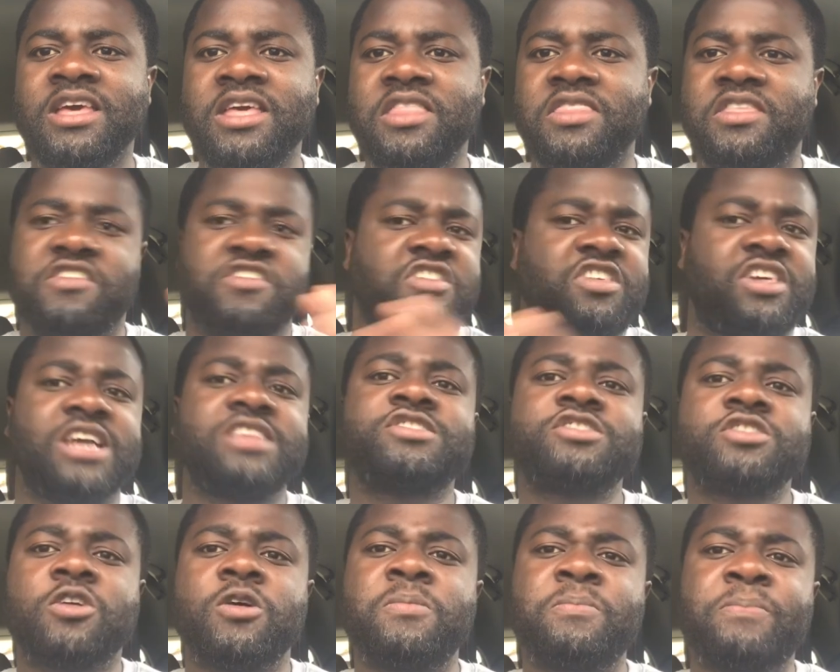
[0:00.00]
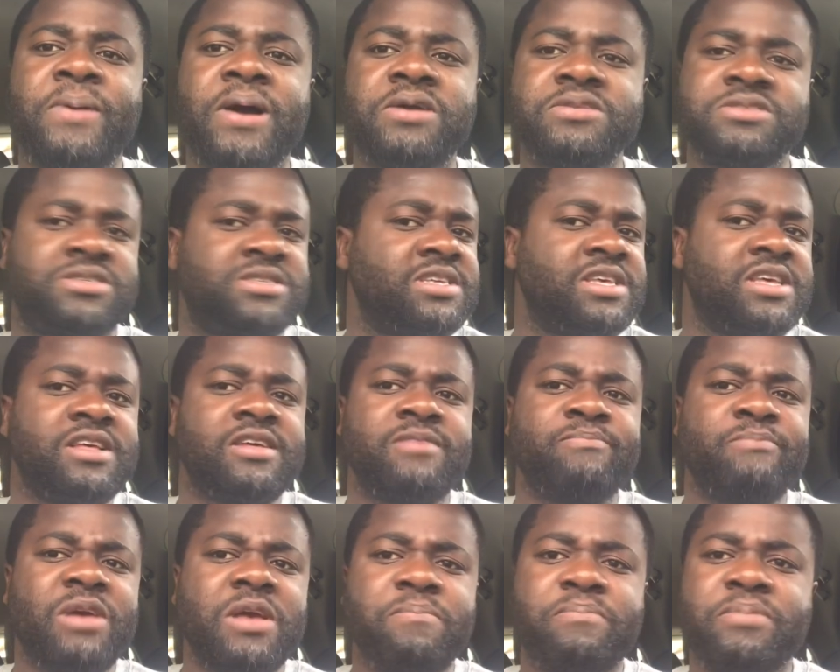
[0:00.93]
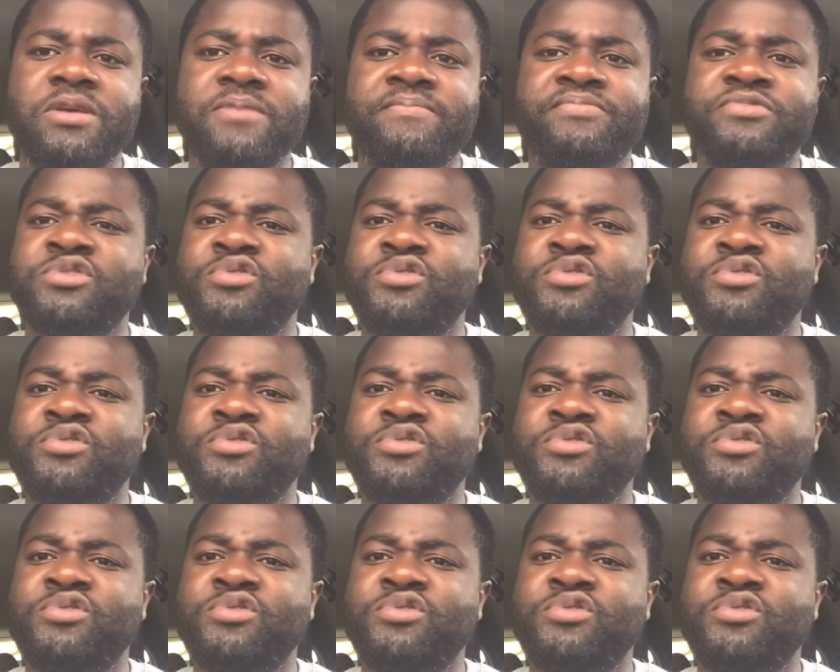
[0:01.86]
The shanty compounds, maybe